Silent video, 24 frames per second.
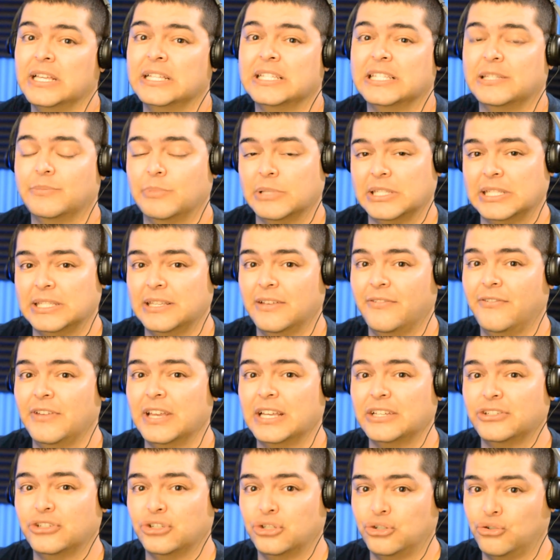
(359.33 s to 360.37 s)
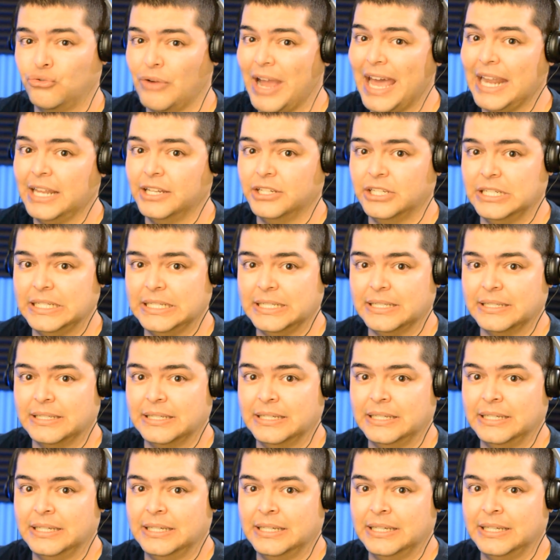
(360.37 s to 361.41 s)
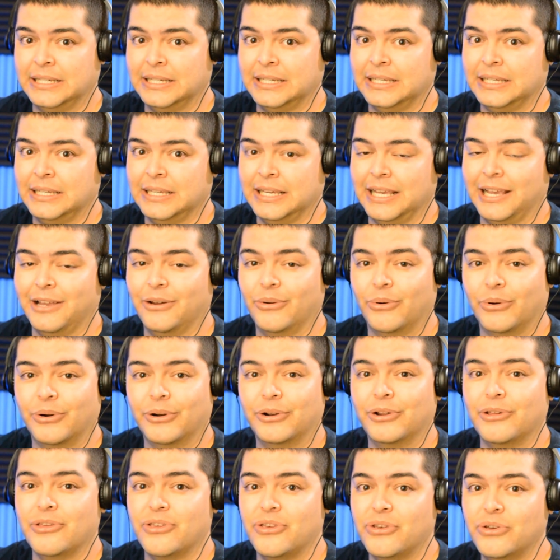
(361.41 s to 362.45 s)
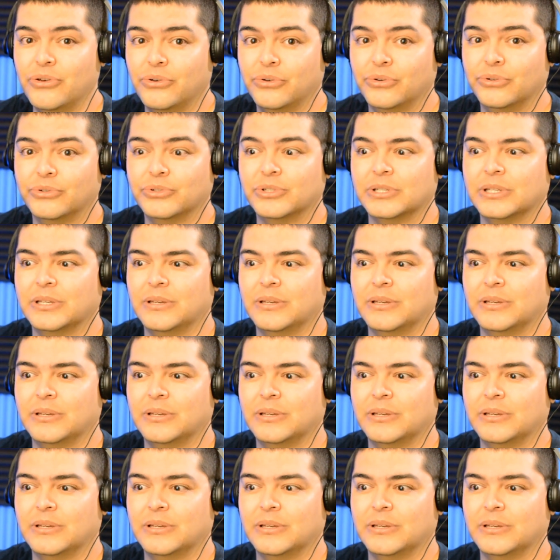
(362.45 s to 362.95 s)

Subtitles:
specific strategies in order to use,